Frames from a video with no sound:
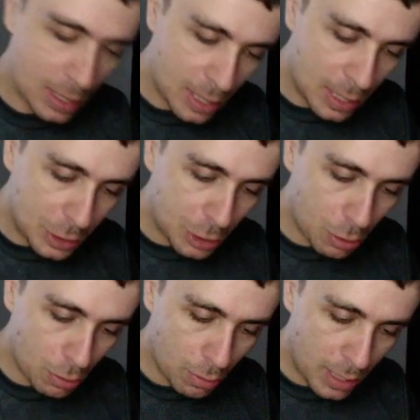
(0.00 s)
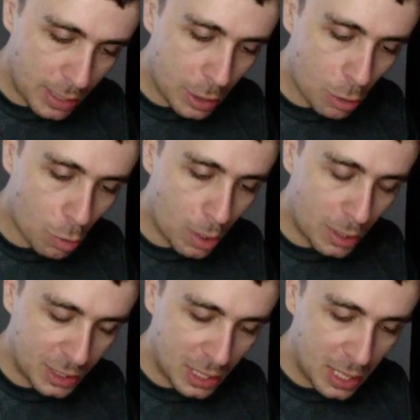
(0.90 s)
So in other words,
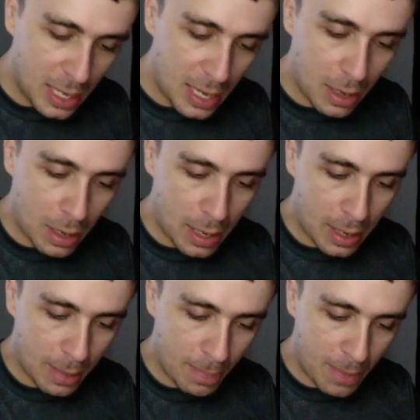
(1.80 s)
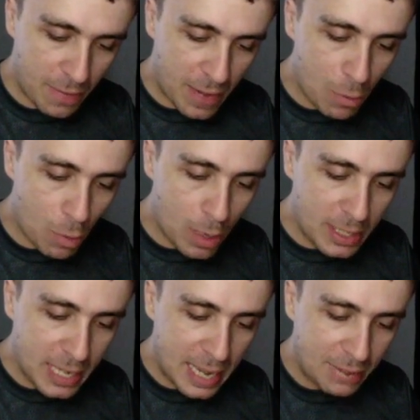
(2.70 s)
uh, if I wanted to
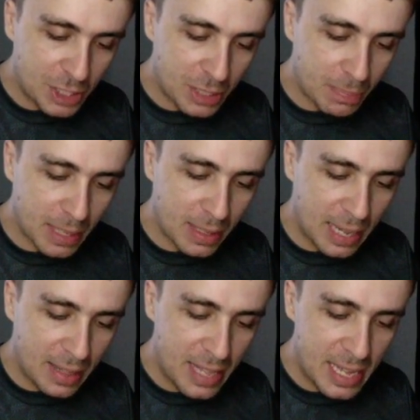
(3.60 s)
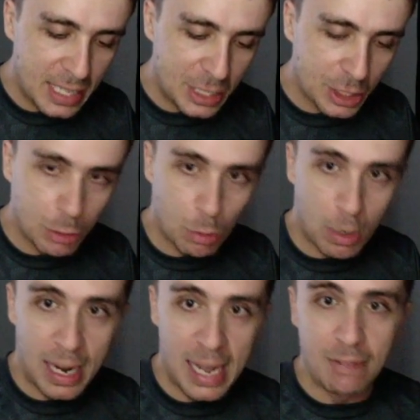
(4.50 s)
have something like this, where I
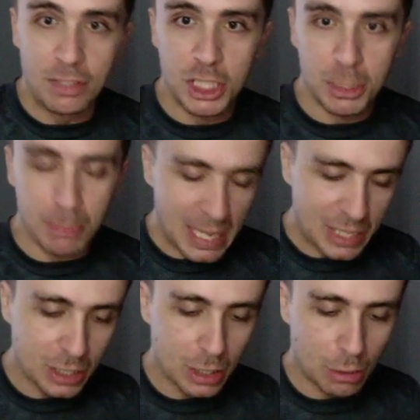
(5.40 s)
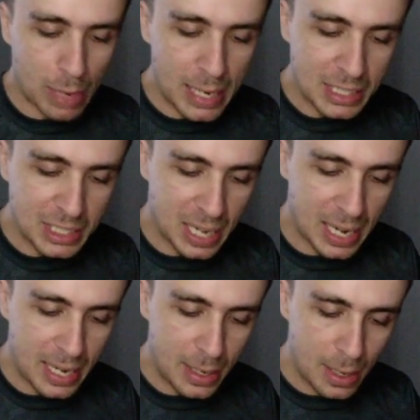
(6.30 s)
have space on the right side,
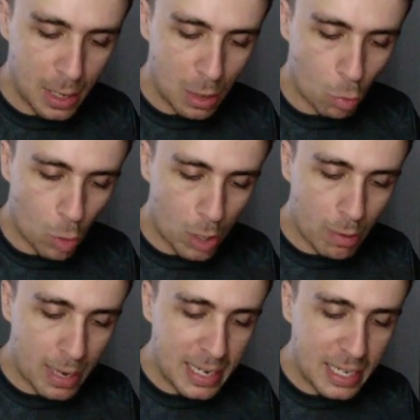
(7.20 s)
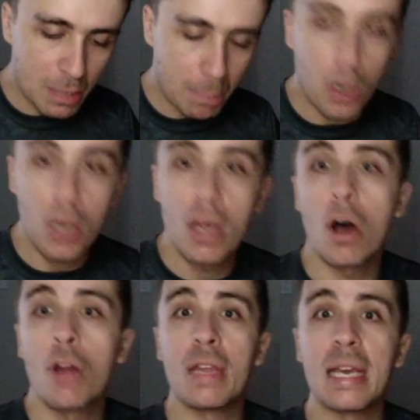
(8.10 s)
what do I need to put on
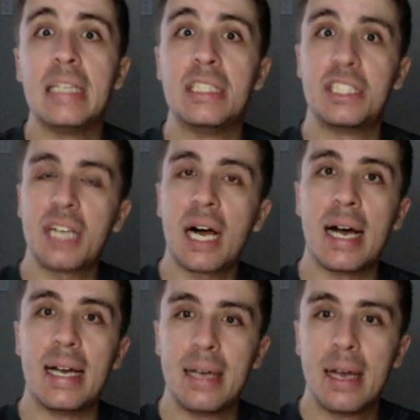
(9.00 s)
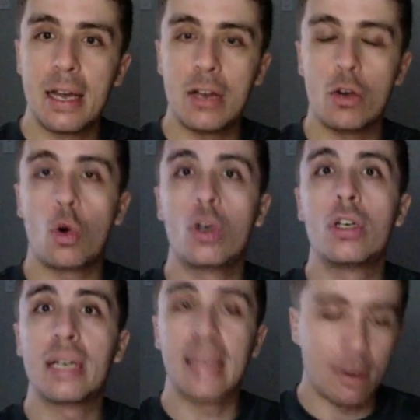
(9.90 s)
the inside in order to
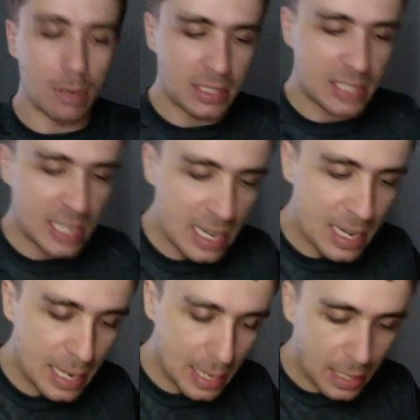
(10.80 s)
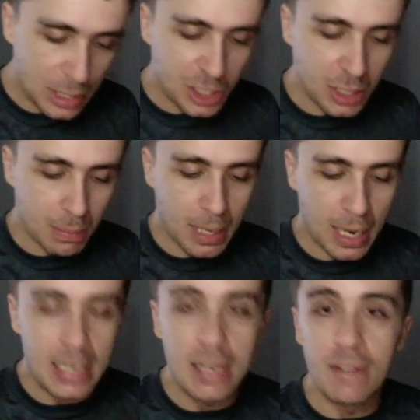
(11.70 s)
guarantee some
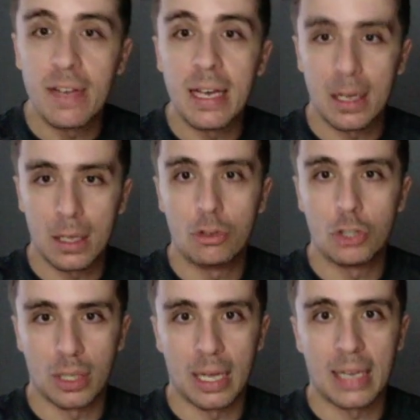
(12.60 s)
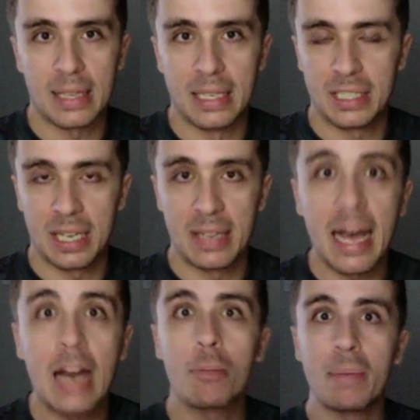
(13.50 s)
kind of inclusion like this? And
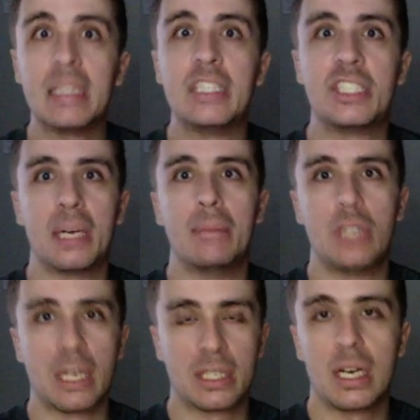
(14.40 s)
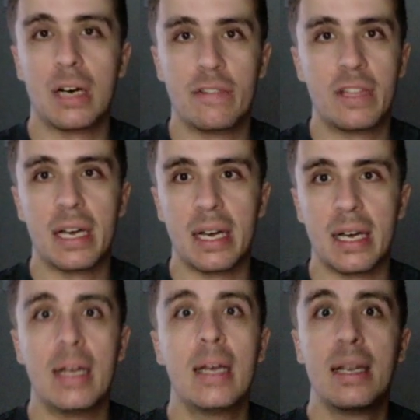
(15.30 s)
that'll be the subject of the
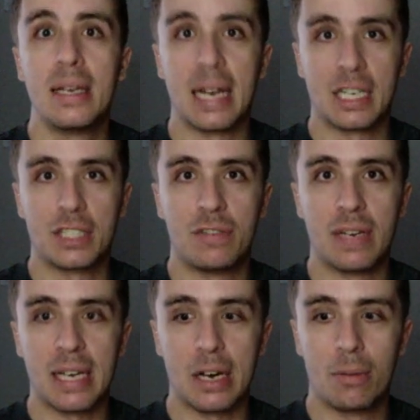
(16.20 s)
next video.